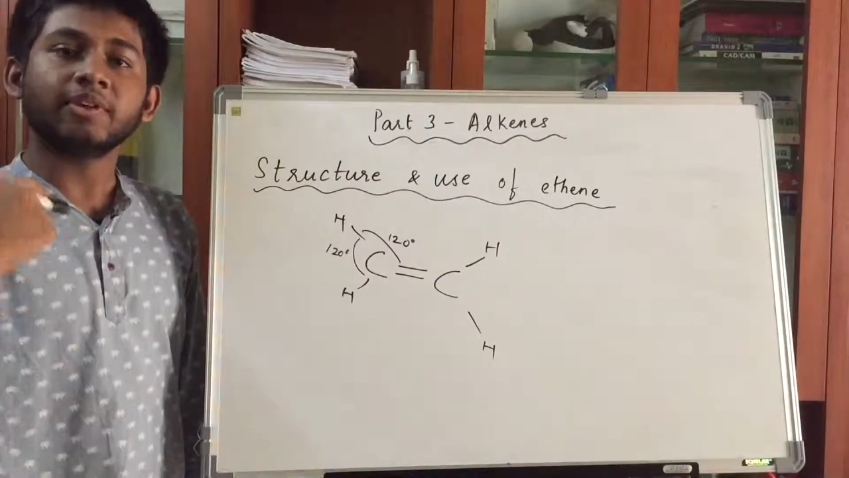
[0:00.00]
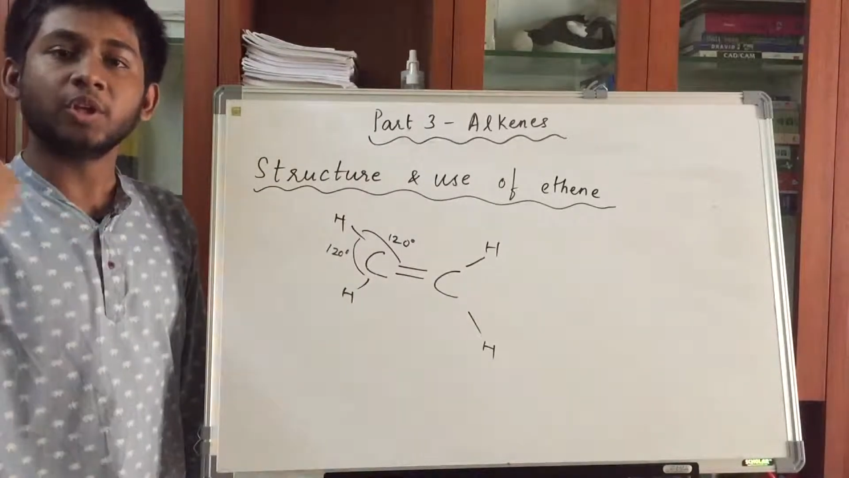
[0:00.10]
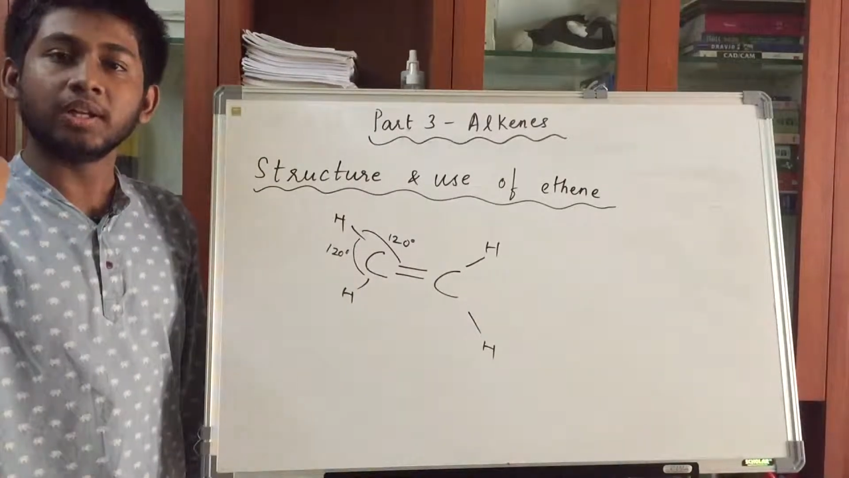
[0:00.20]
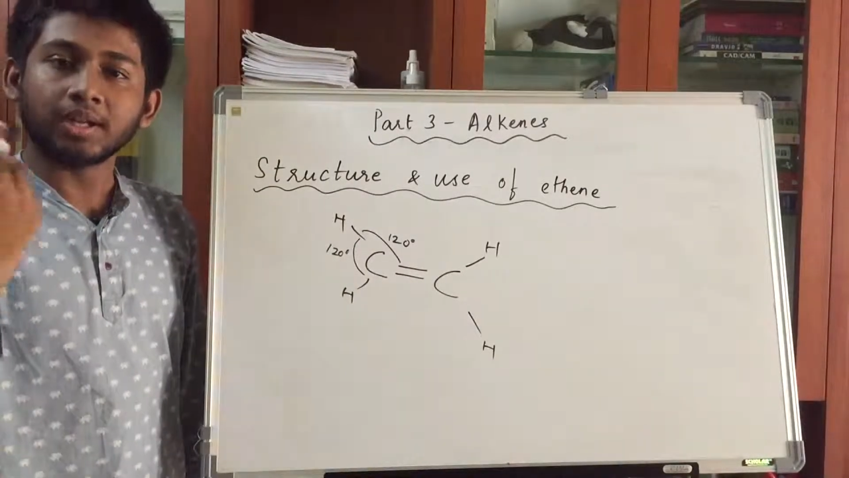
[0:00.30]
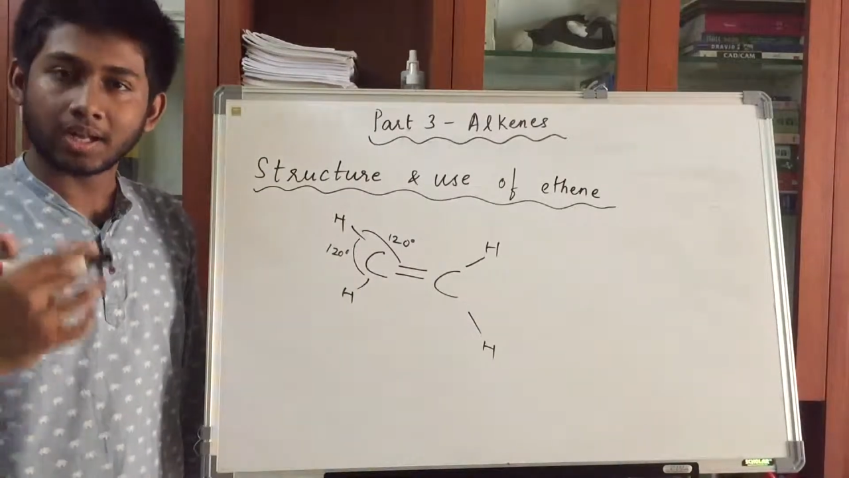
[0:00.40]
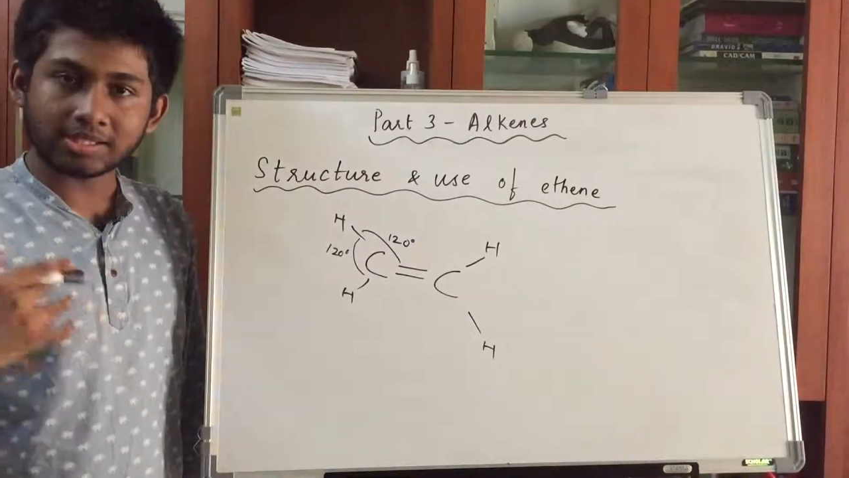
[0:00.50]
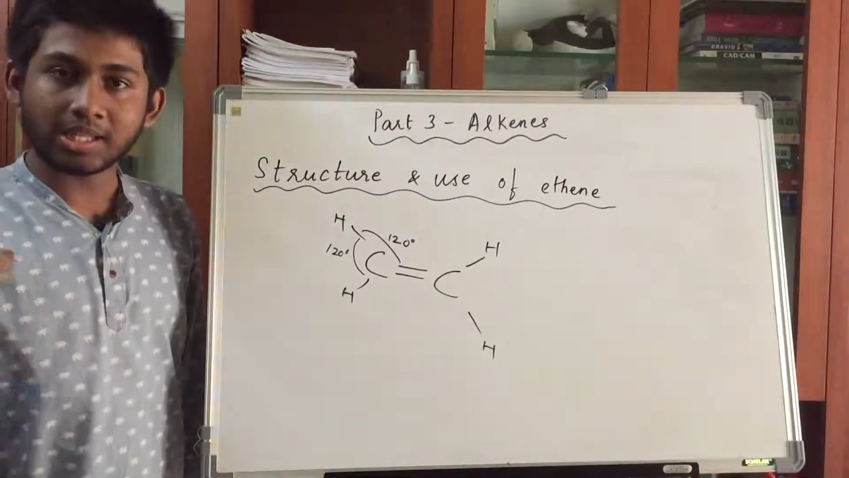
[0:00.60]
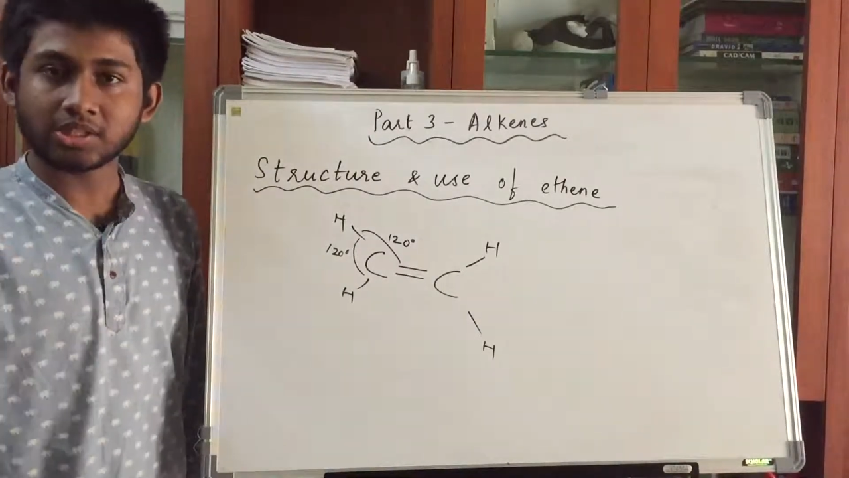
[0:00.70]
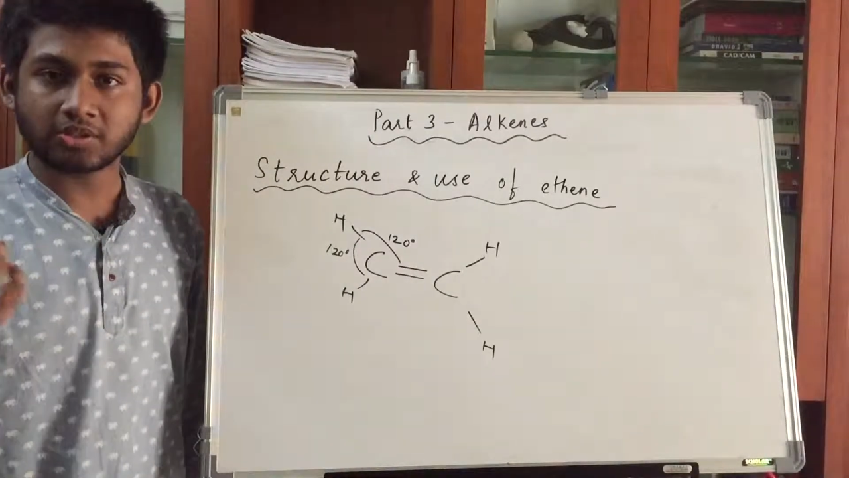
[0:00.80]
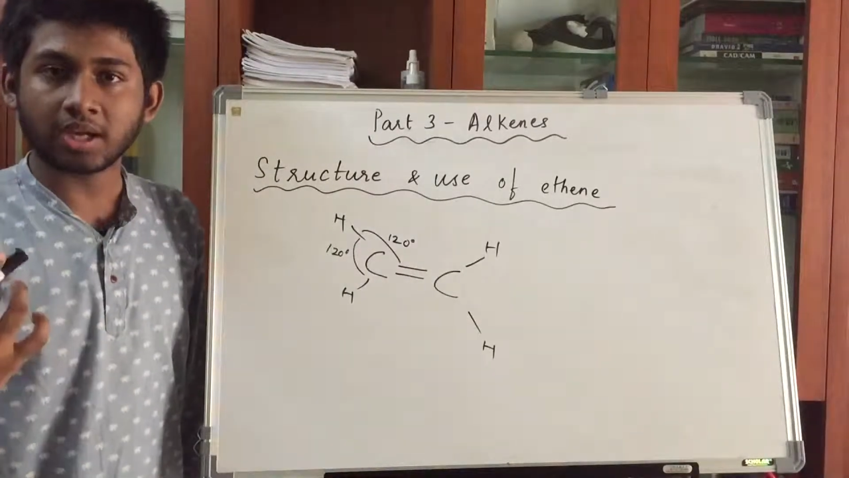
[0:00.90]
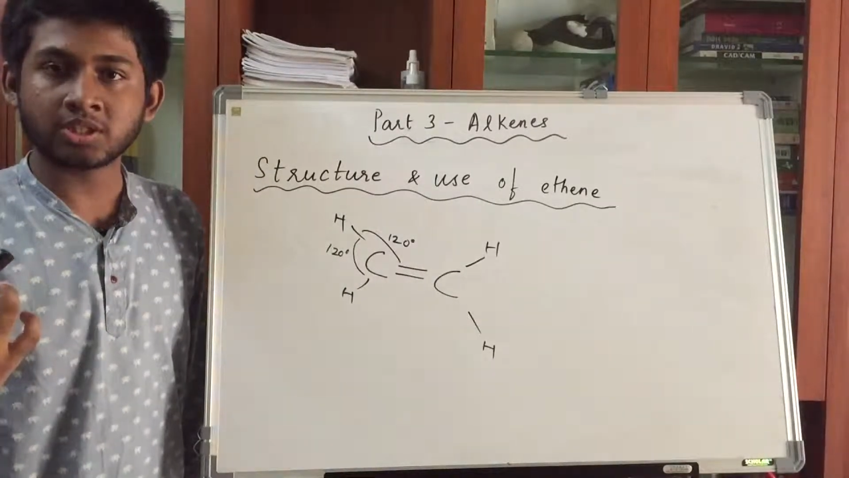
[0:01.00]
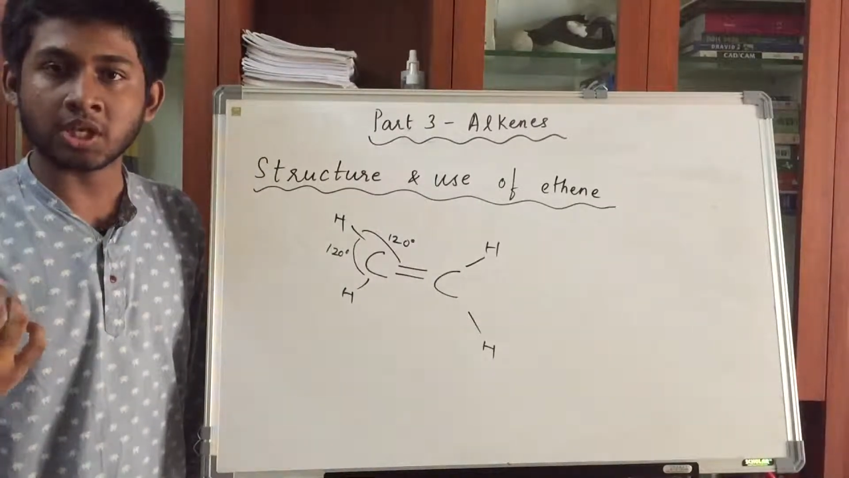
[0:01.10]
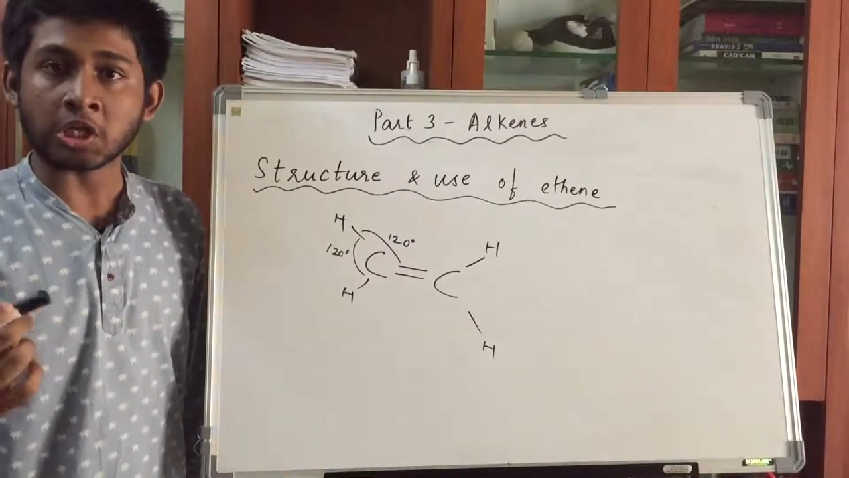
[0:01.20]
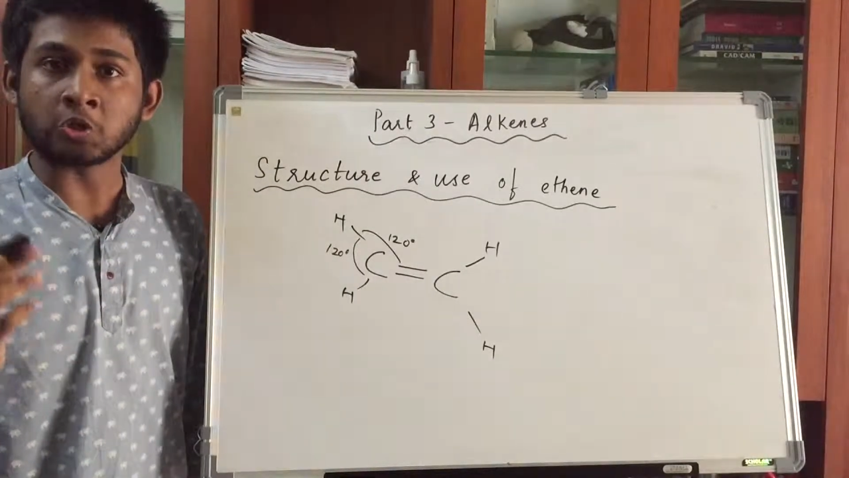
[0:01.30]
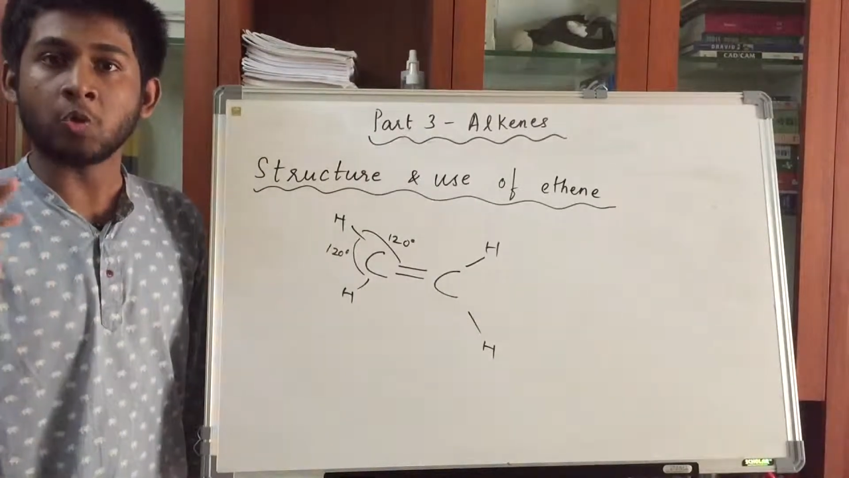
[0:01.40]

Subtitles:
when you learn such structures,